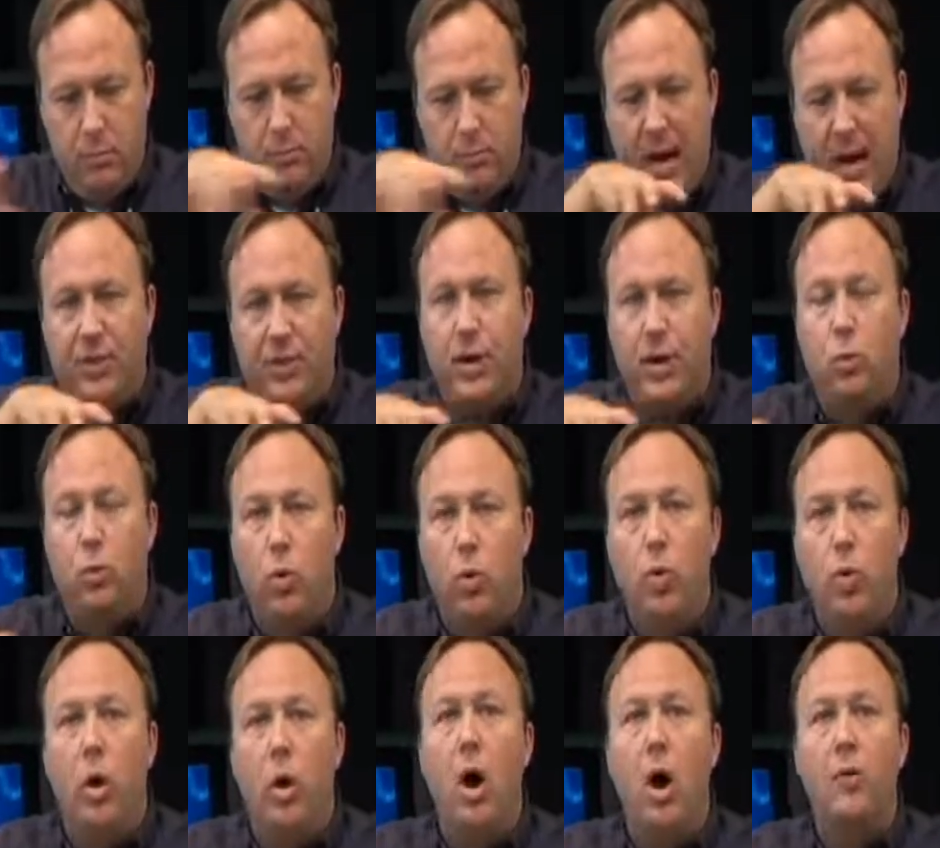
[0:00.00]
basically
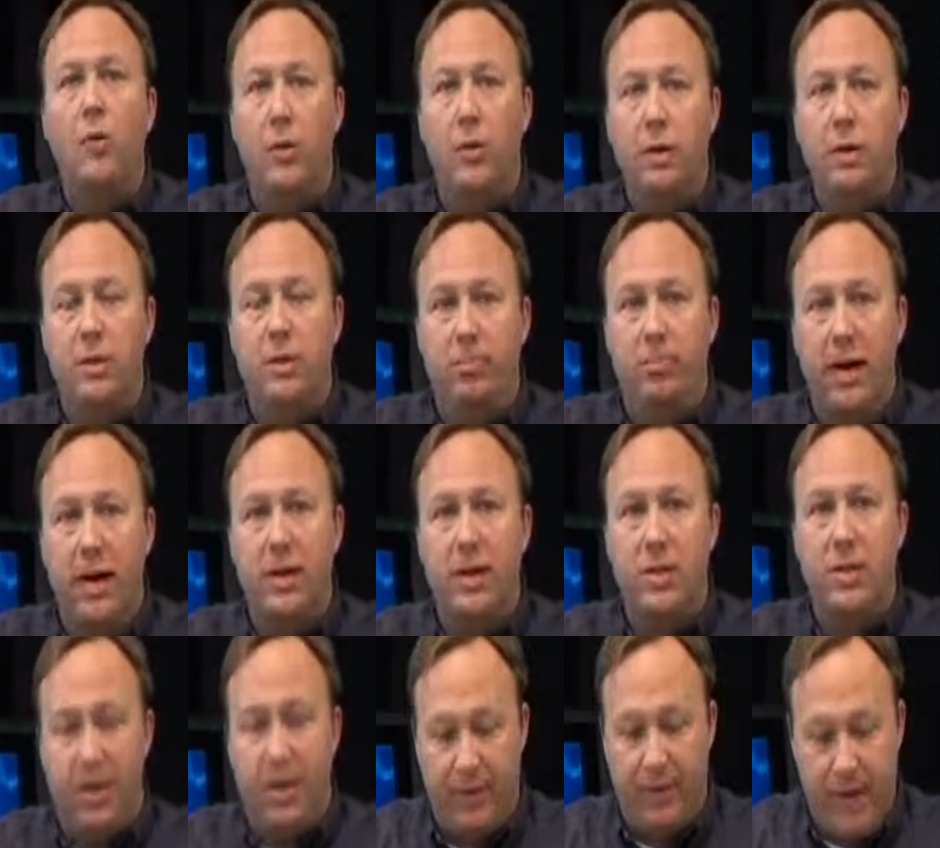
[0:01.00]
rule over us and play
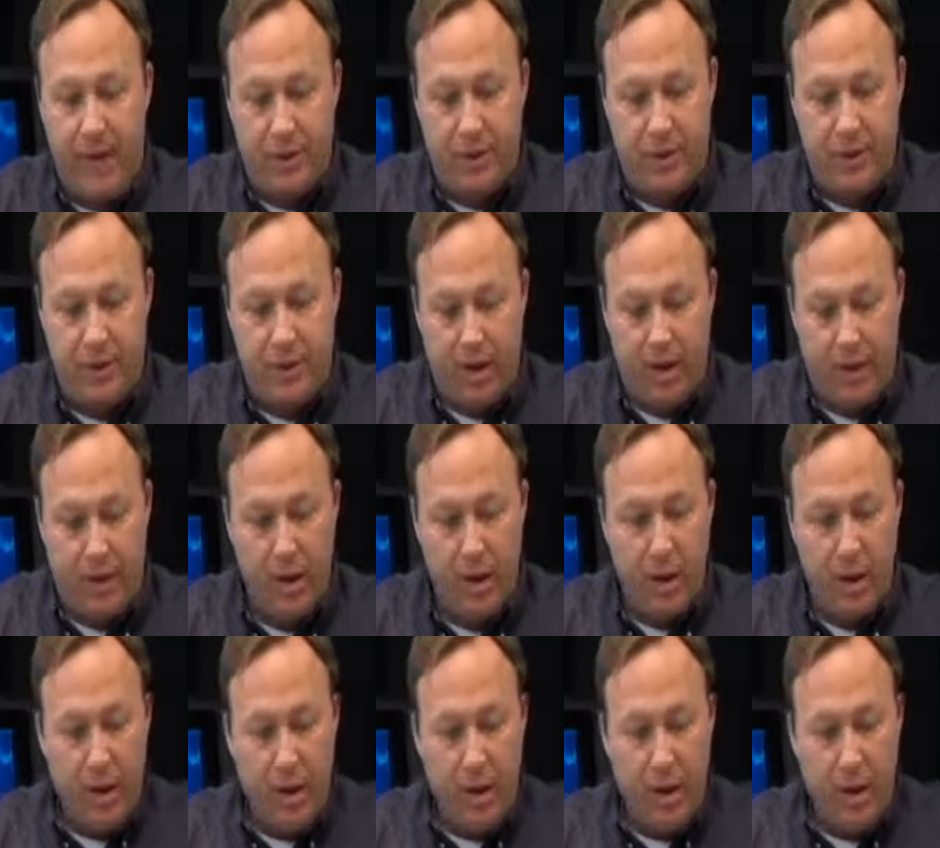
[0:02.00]
us off against each other.